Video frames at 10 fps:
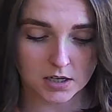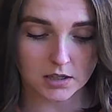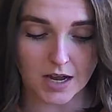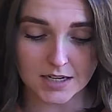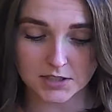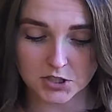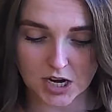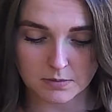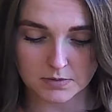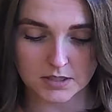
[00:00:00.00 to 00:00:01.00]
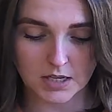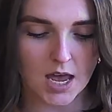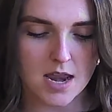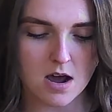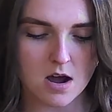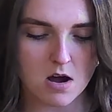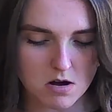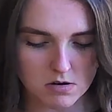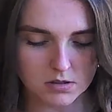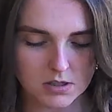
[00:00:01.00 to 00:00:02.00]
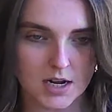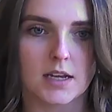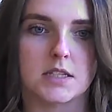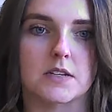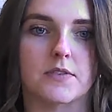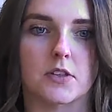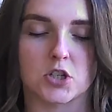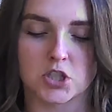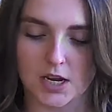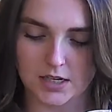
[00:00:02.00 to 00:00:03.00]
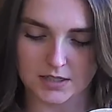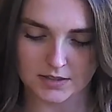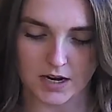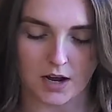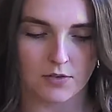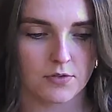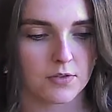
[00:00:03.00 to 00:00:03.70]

glass gems, and all kinds of other shiny stuff.